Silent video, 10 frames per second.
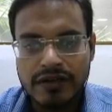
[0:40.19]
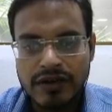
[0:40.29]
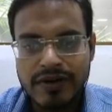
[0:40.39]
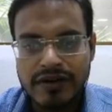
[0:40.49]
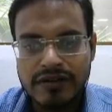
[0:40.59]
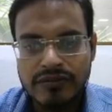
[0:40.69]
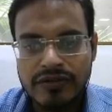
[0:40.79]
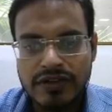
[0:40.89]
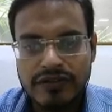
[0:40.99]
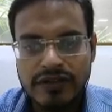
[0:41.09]
elements of
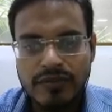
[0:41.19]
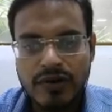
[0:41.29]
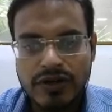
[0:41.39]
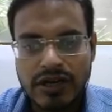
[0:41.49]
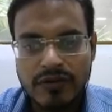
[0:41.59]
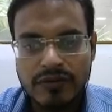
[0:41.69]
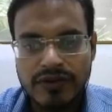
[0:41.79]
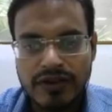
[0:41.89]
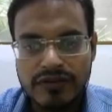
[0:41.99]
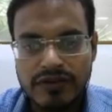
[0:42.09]
CNC, block diagram of
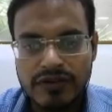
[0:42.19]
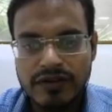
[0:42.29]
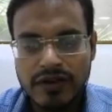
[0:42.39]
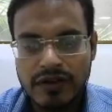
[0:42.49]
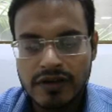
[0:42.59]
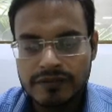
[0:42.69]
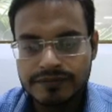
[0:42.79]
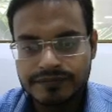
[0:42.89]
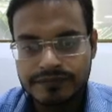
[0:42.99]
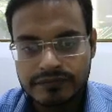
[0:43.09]
CNC,
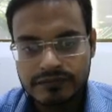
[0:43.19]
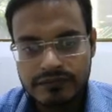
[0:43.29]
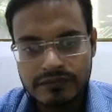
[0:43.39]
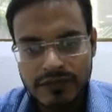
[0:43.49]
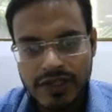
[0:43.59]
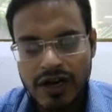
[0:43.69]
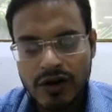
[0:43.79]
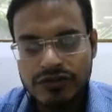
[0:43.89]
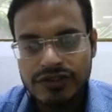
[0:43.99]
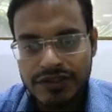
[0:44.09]

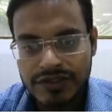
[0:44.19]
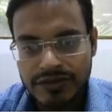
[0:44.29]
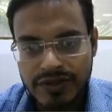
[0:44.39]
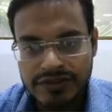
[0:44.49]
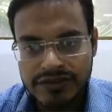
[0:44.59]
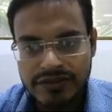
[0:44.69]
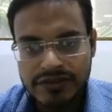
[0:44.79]
how CNC works,